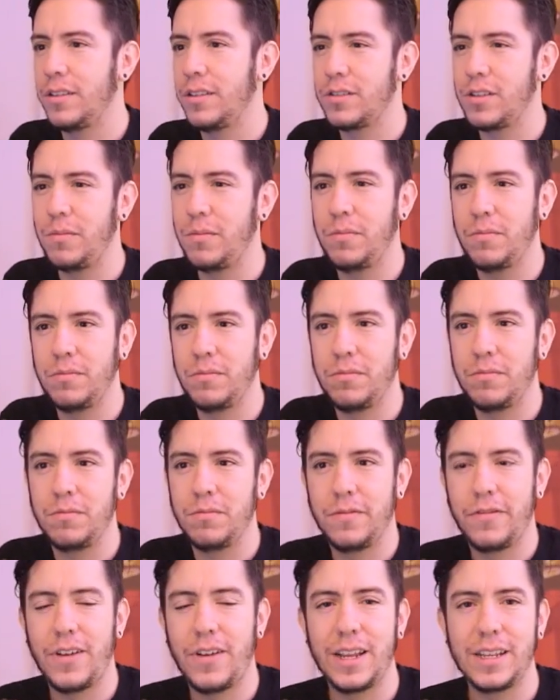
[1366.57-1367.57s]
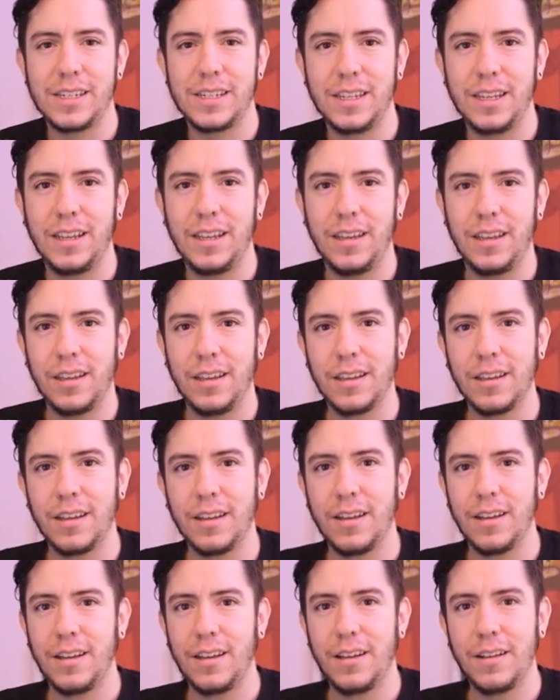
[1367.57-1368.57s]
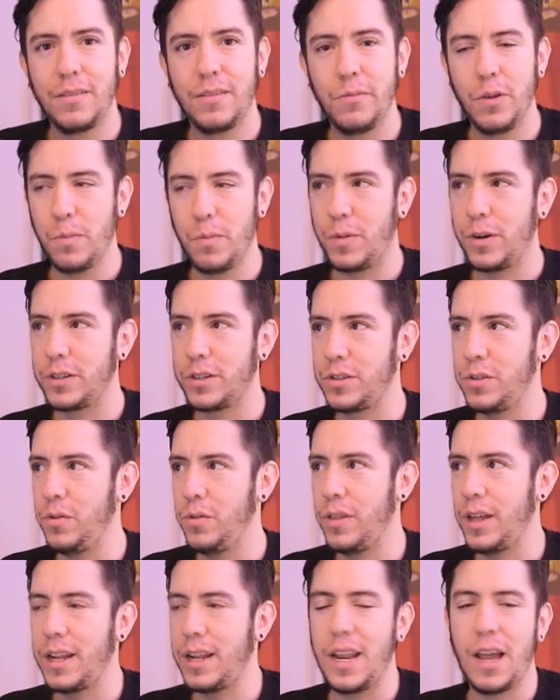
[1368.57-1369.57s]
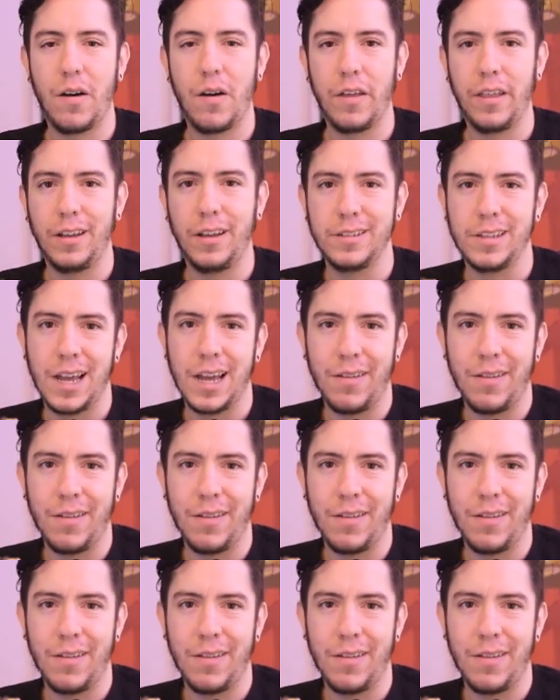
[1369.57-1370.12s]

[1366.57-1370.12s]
Some fancy viewports do that nowadays.